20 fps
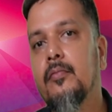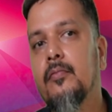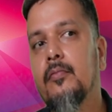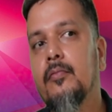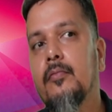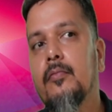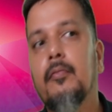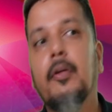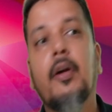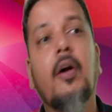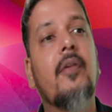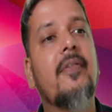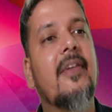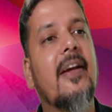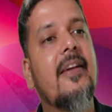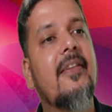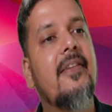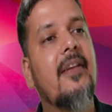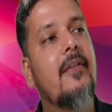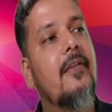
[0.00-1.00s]
Because
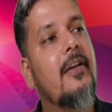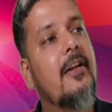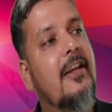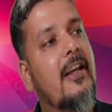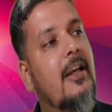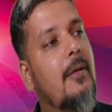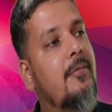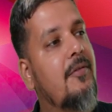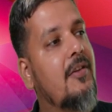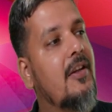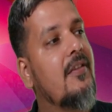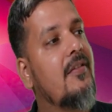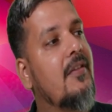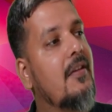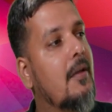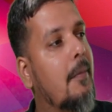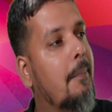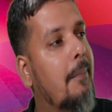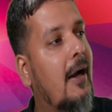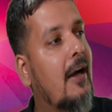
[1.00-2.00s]
ICA will keep changing the
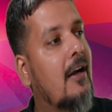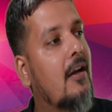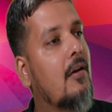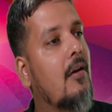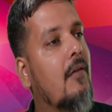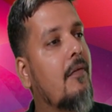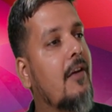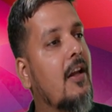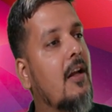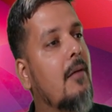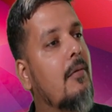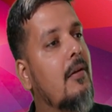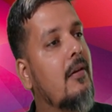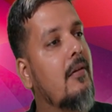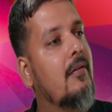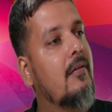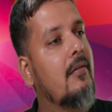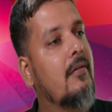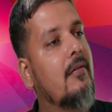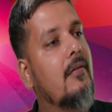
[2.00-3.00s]
pattern of
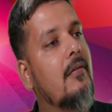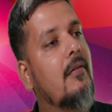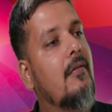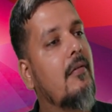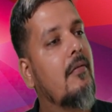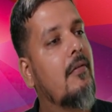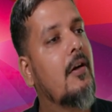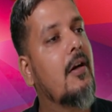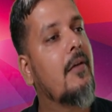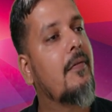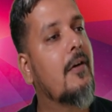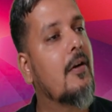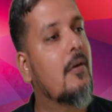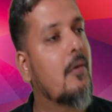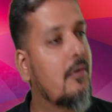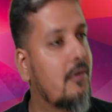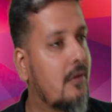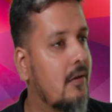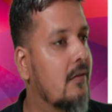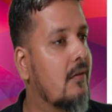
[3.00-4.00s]
tables for different
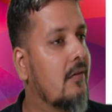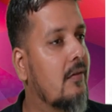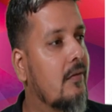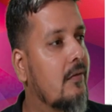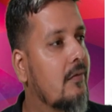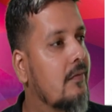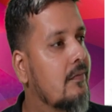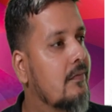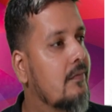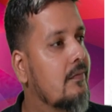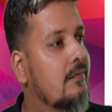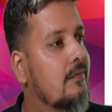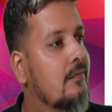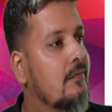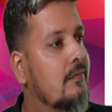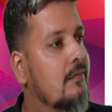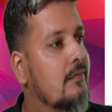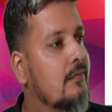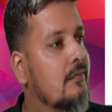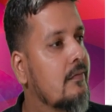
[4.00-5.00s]
questions.
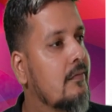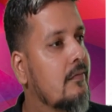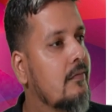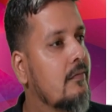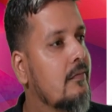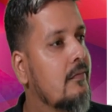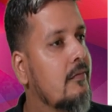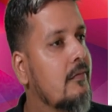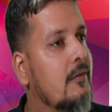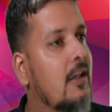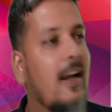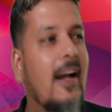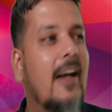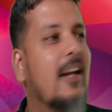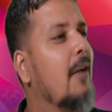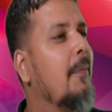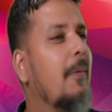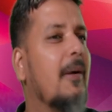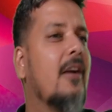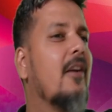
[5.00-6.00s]
I
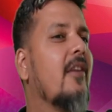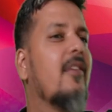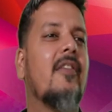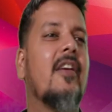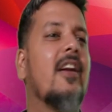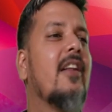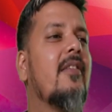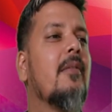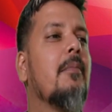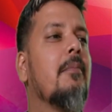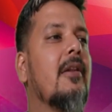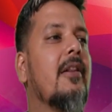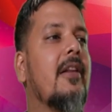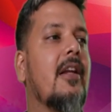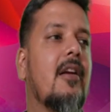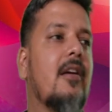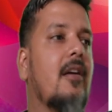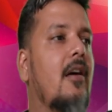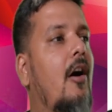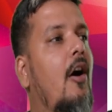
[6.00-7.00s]
repeat, it is a very simple thing.
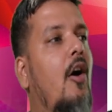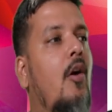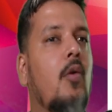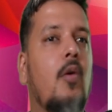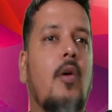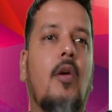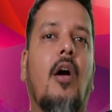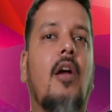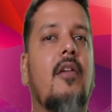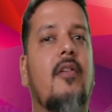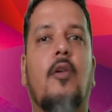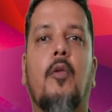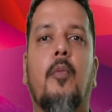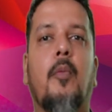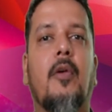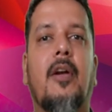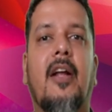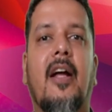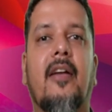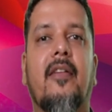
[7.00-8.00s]
Gross output
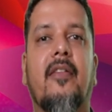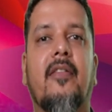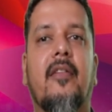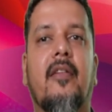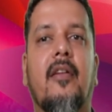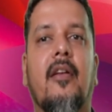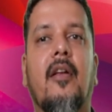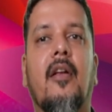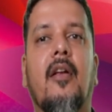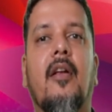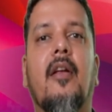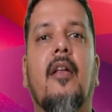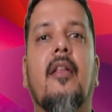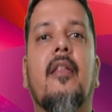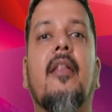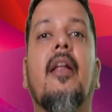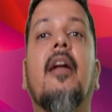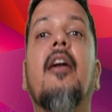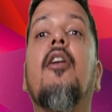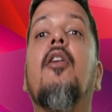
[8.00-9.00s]
tax.
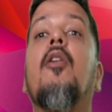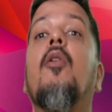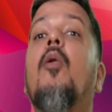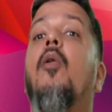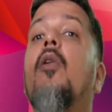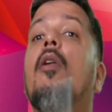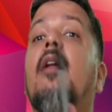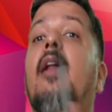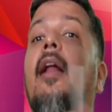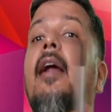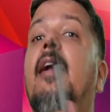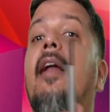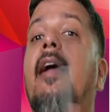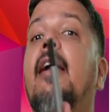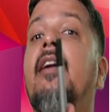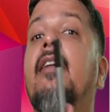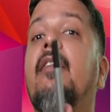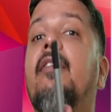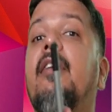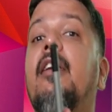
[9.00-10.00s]
Then don't write
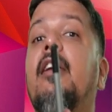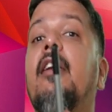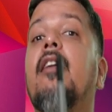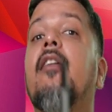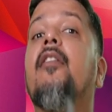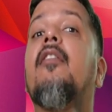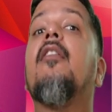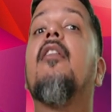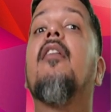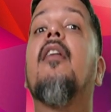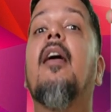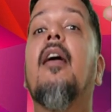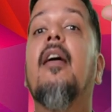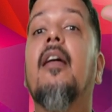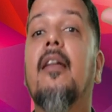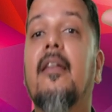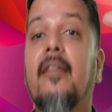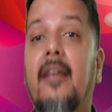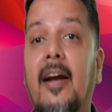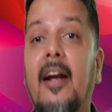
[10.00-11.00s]
ITC.
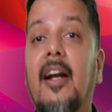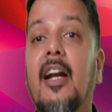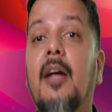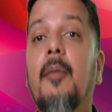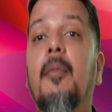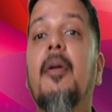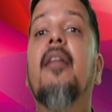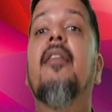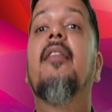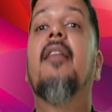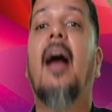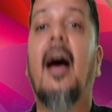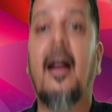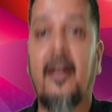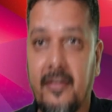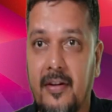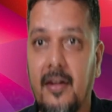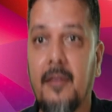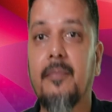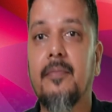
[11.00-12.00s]
Second table is
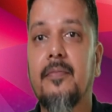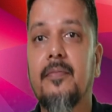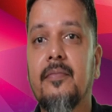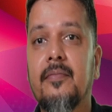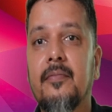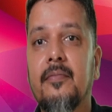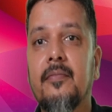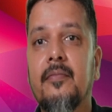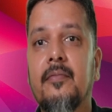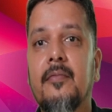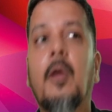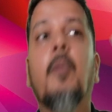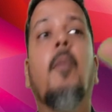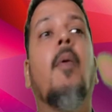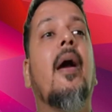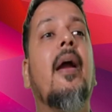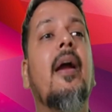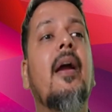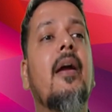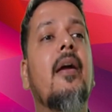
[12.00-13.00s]
RCM.
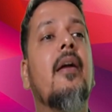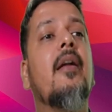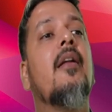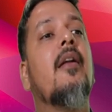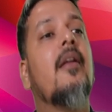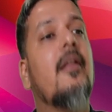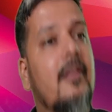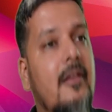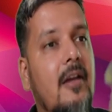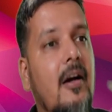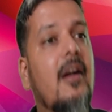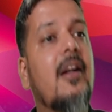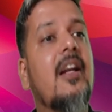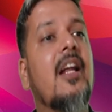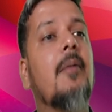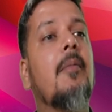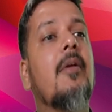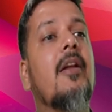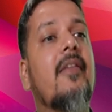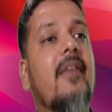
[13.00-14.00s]
Why? Third
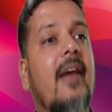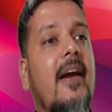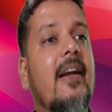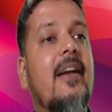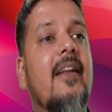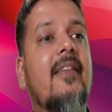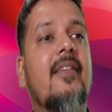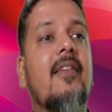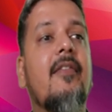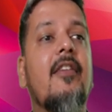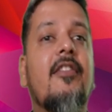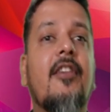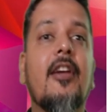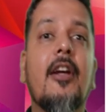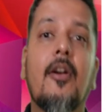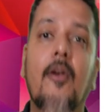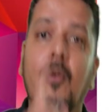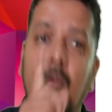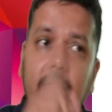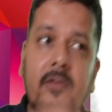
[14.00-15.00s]
table is ITC, which
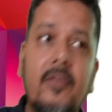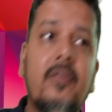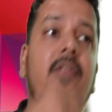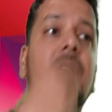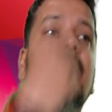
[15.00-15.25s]
includes